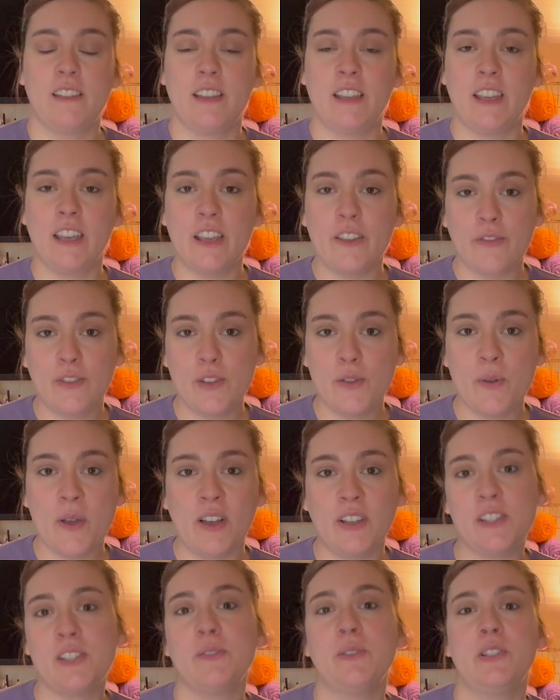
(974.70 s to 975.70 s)
If you
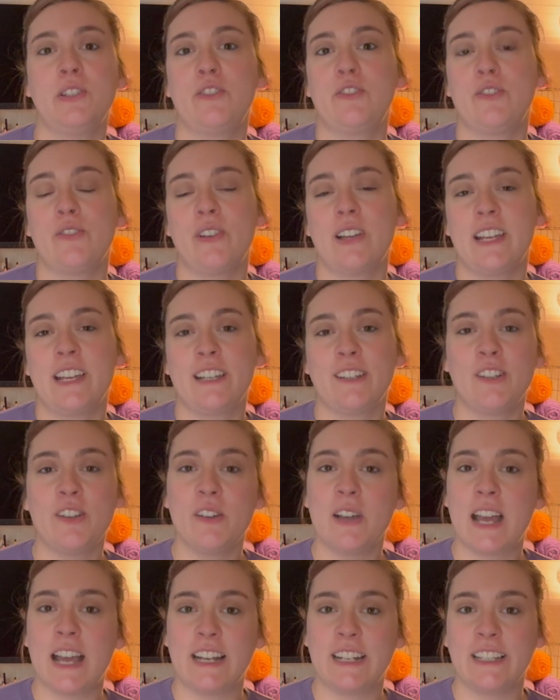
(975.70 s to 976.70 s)
also enjoy it, go
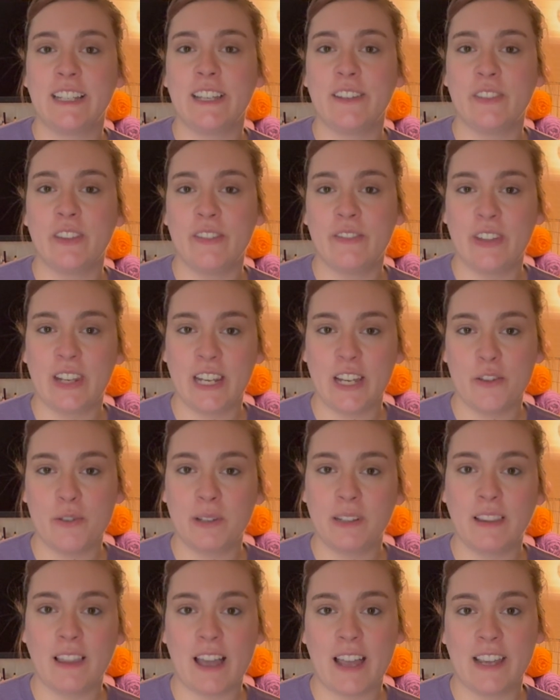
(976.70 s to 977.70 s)
ahead and give the video
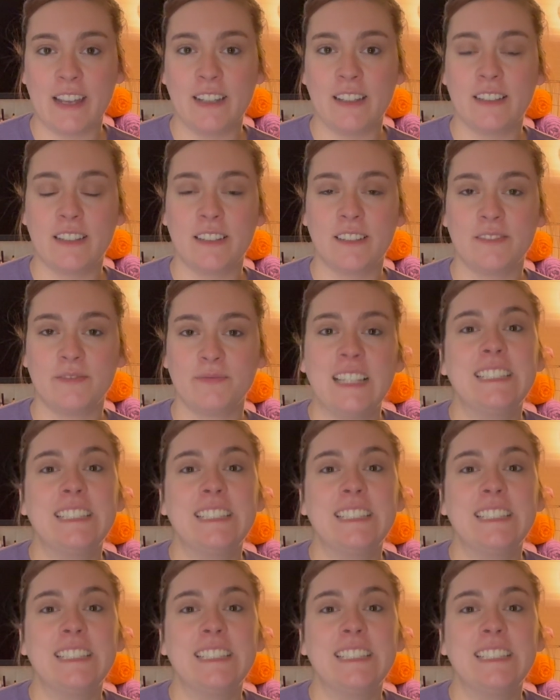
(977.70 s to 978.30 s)
a like.